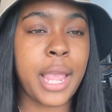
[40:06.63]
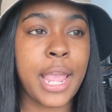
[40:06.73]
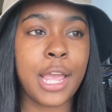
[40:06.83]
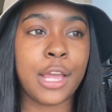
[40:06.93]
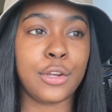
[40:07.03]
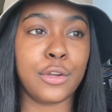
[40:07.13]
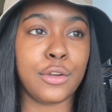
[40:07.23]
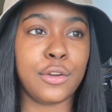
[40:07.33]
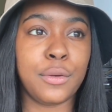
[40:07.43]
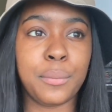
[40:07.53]
And
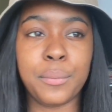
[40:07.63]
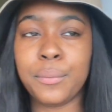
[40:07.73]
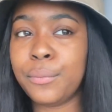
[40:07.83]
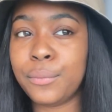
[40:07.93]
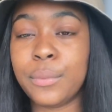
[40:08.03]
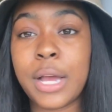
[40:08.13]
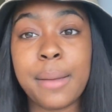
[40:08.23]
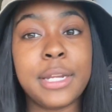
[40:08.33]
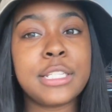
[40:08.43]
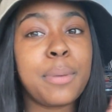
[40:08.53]
I
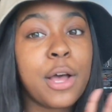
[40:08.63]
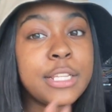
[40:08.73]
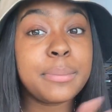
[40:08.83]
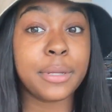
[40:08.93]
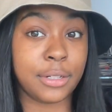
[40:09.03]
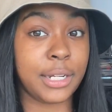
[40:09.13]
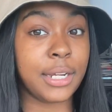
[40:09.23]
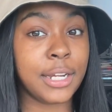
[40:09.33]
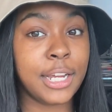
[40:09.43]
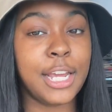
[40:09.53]
mean, it's a
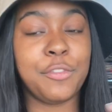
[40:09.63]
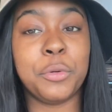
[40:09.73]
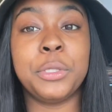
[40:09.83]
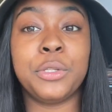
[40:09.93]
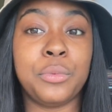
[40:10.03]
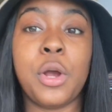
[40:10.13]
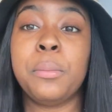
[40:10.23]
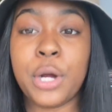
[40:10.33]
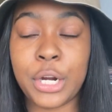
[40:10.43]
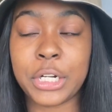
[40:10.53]
possibility if you're with the wrong
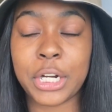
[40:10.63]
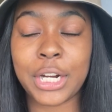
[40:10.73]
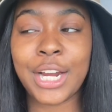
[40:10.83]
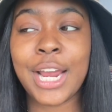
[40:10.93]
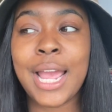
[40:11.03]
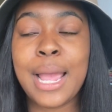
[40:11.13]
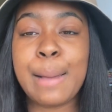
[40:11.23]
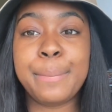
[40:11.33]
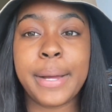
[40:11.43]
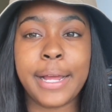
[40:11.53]
partner,
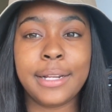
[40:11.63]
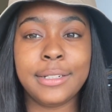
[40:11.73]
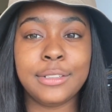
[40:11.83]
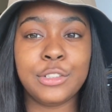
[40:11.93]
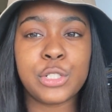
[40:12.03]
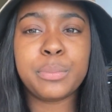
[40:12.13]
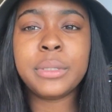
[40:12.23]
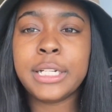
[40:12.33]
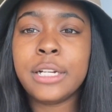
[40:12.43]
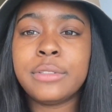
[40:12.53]
but just
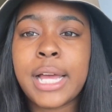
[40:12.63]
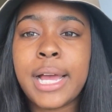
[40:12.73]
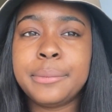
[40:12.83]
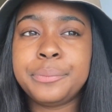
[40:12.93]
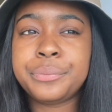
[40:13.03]
believe that